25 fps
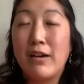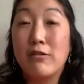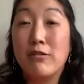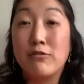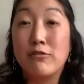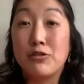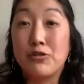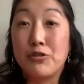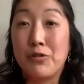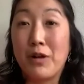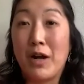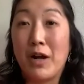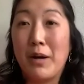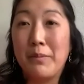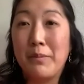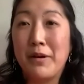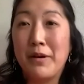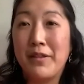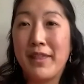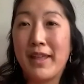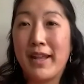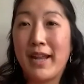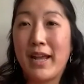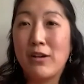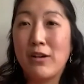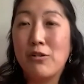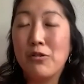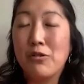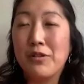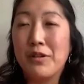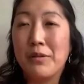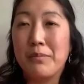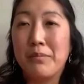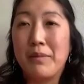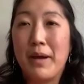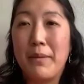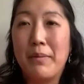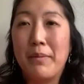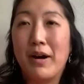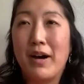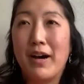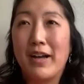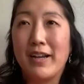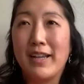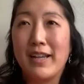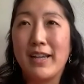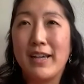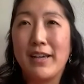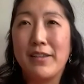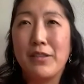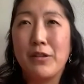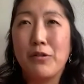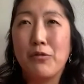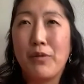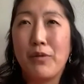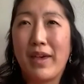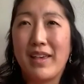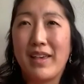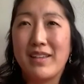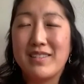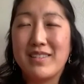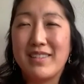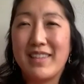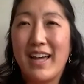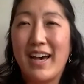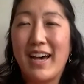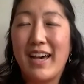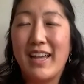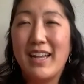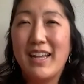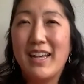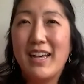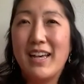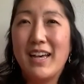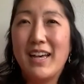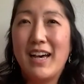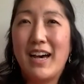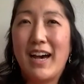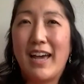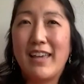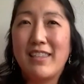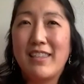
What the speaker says: my own trauma that I hold in my body, and the ways that